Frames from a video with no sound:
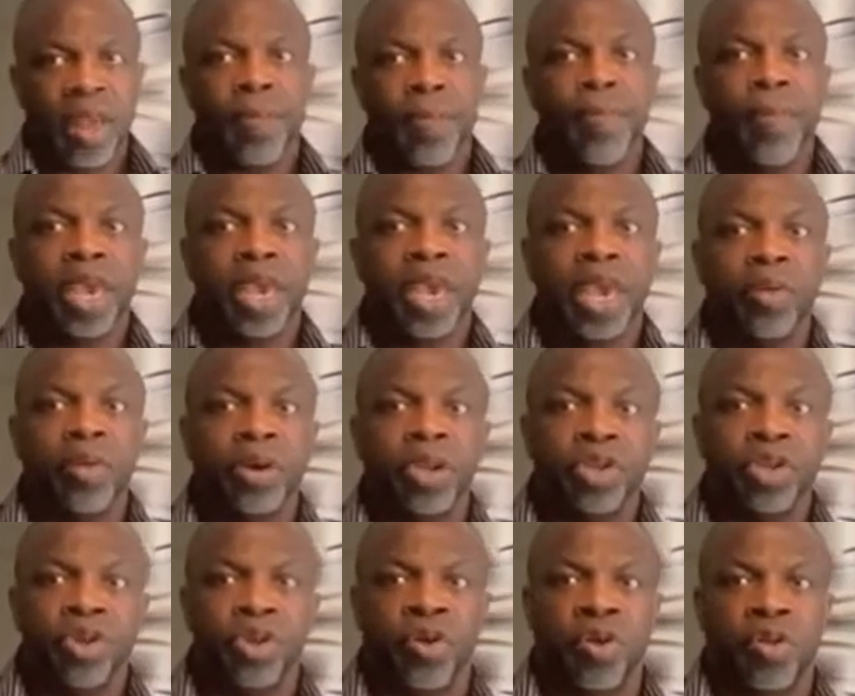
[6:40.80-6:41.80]
Make a
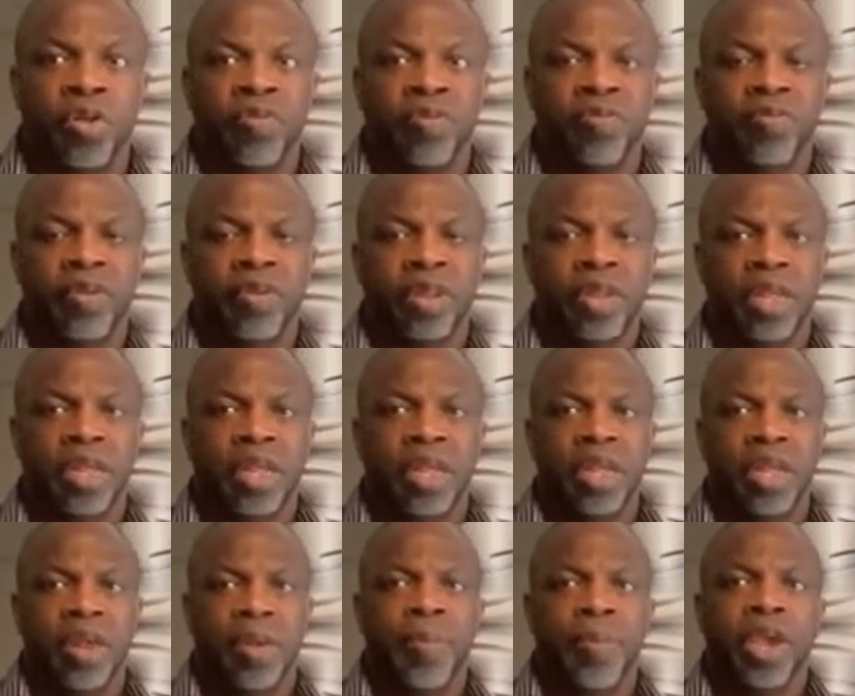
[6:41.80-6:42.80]
resolve.
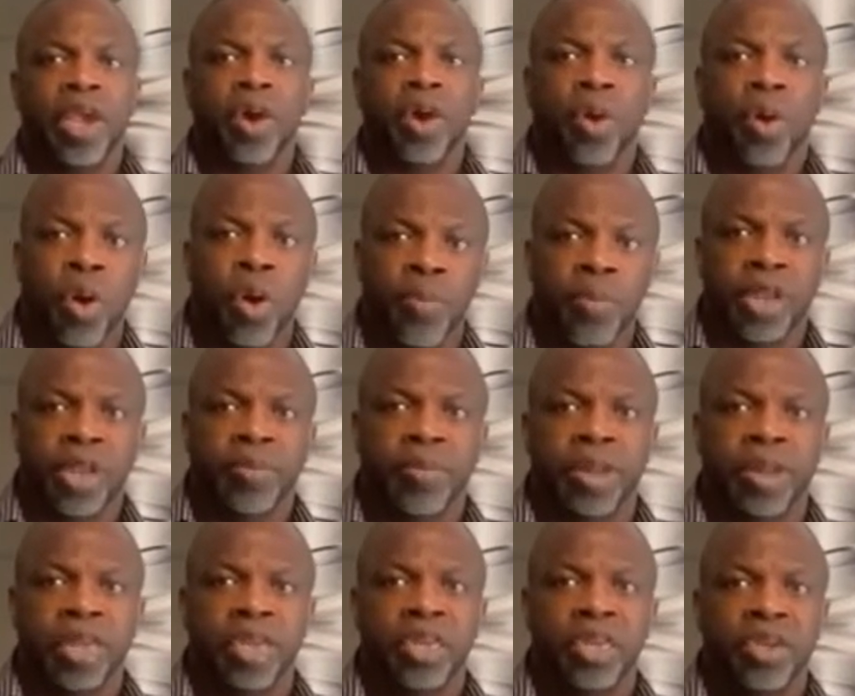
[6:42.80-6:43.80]
Make a
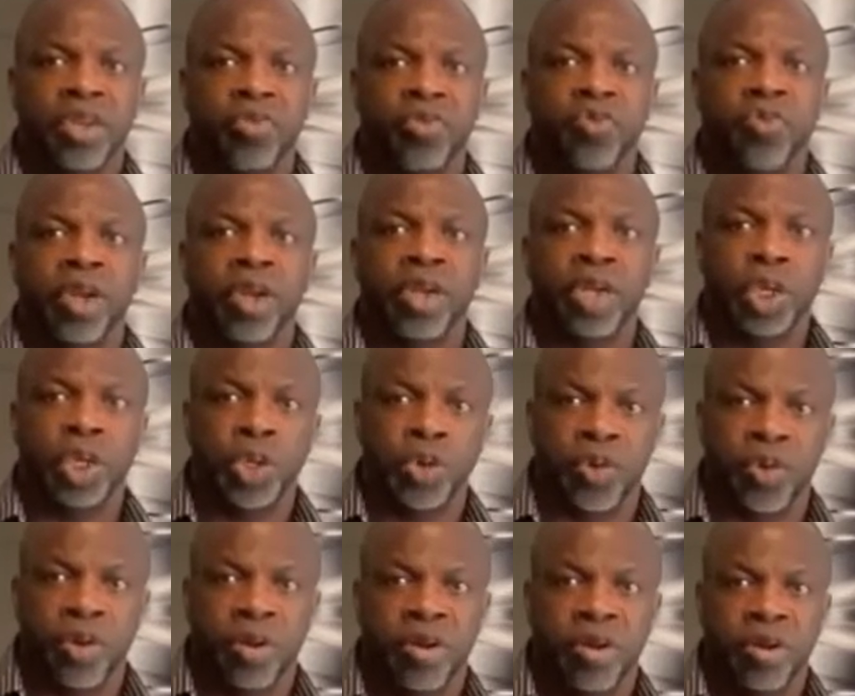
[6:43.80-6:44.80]
commitment to
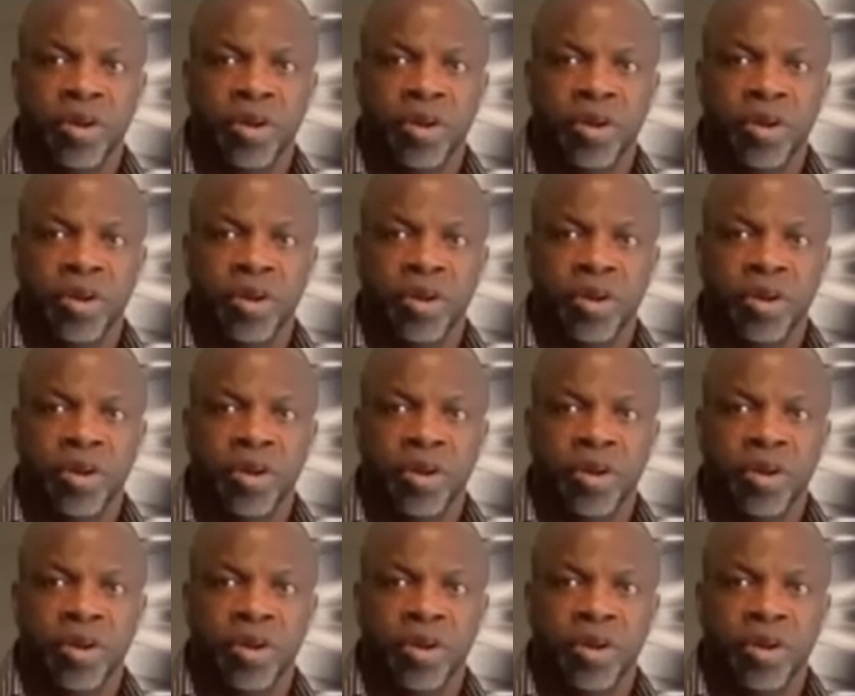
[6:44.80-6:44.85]
ensure